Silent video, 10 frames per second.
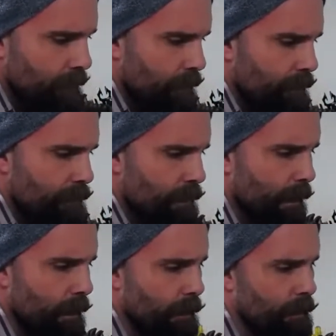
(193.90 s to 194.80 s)

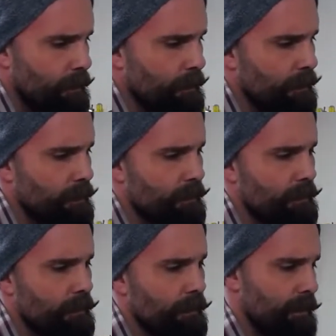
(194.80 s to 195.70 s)
So
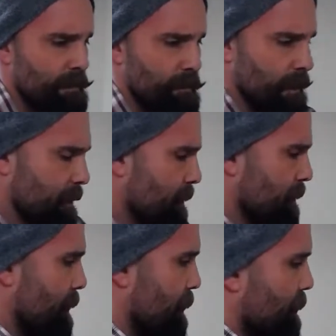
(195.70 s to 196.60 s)
that's pretty
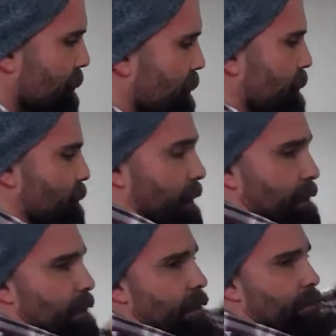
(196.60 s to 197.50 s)
good. We'll
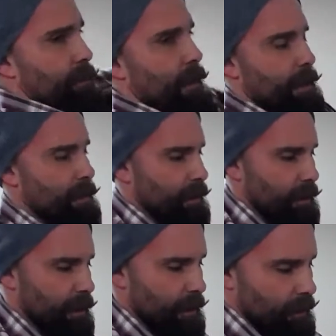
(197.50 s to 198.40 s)
get the other side done
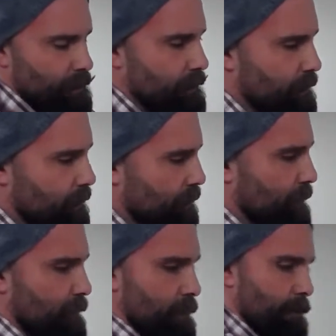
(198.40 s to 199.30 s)
here.
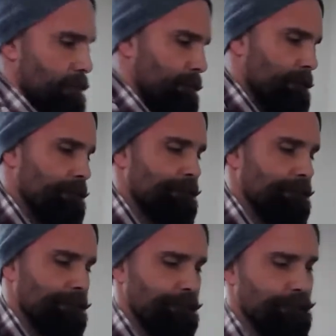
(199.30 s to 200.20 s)
Then